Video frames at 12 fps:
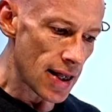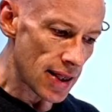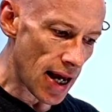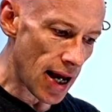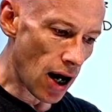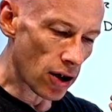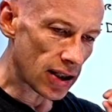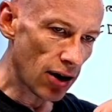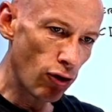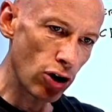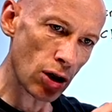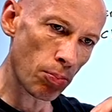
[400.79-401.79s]
there are
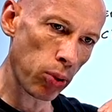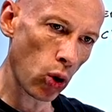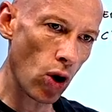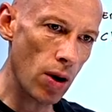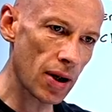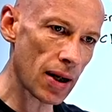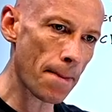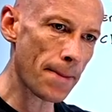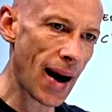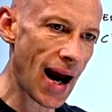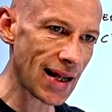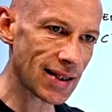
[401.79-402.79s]
different deployment
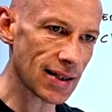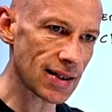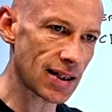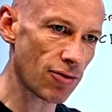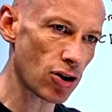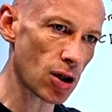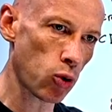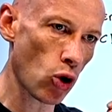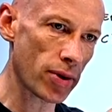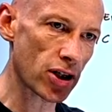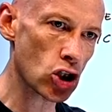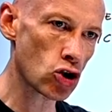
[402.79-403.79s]
patterns, different
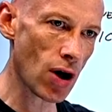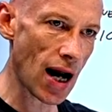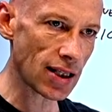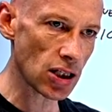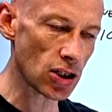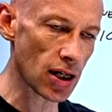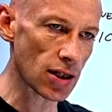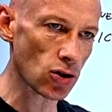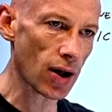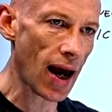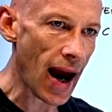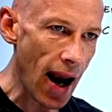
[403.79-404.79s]
deployment strategies
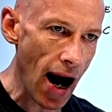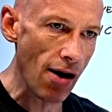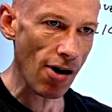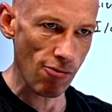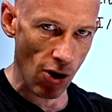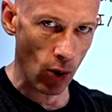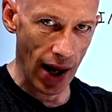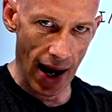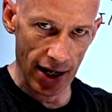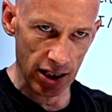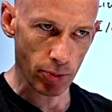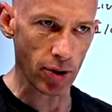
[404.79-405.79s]
on how I roll it
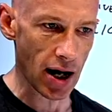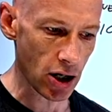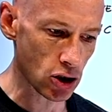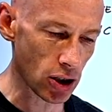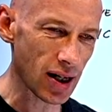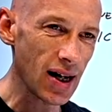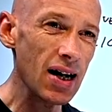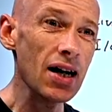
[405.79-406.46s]
out to production